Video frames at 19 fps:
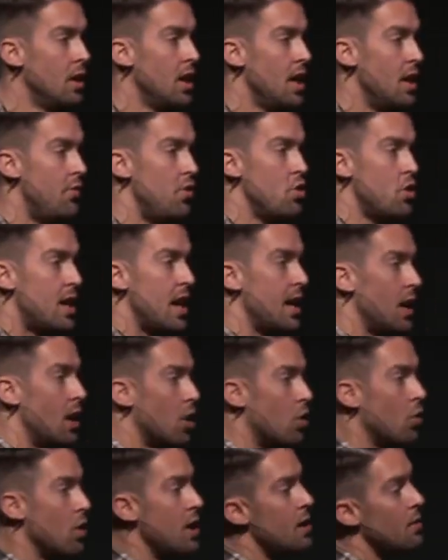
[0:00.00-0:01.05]
And if you can't
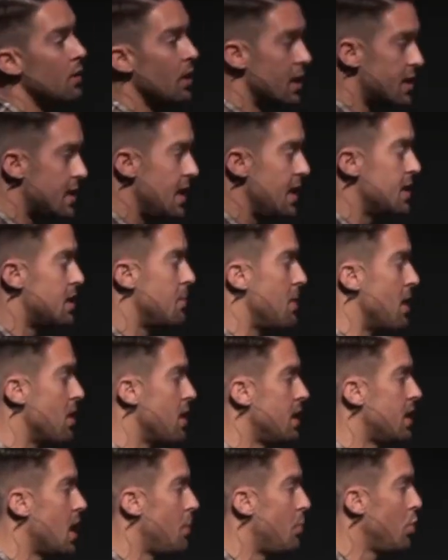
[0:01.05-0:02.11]
agree, let's say as a
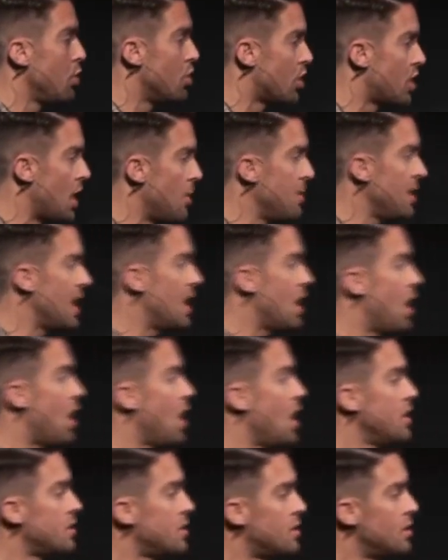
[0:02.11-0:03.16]
married couple, you're coming at
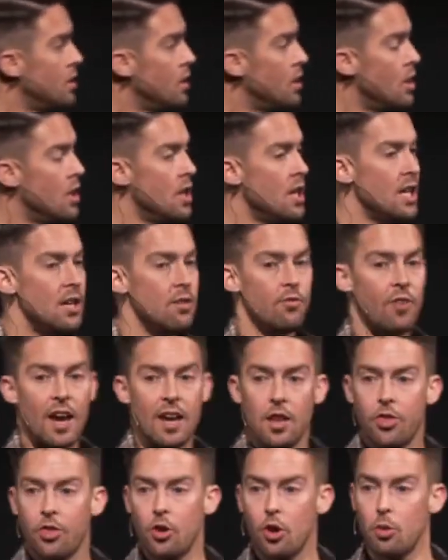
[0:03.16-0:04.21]
odds, invite
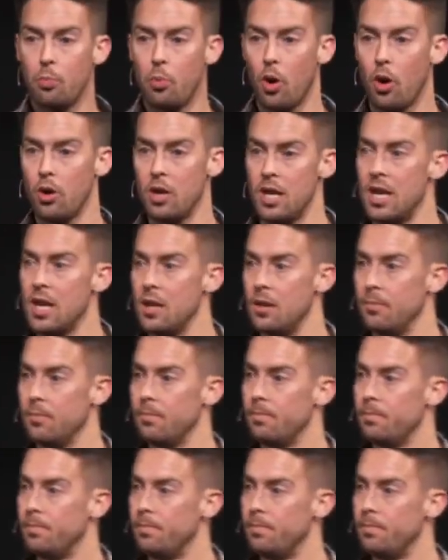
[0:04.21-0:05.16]
a third party in.